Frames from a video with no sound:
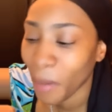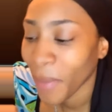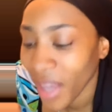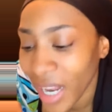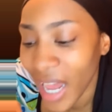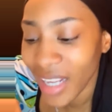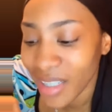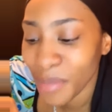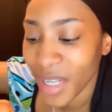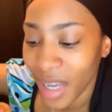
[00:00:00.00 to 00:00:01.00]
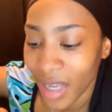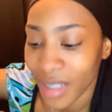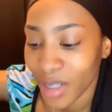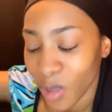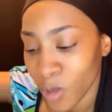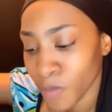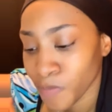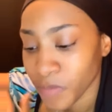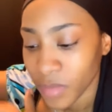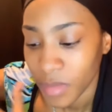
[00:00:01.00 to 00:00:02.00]
it be a lot sometimes. So,
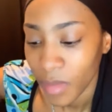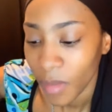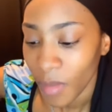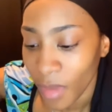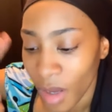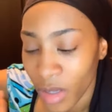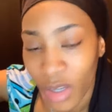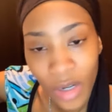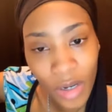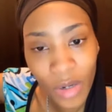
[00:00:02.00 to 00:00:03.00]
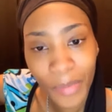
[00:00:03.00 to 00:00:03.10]
you know,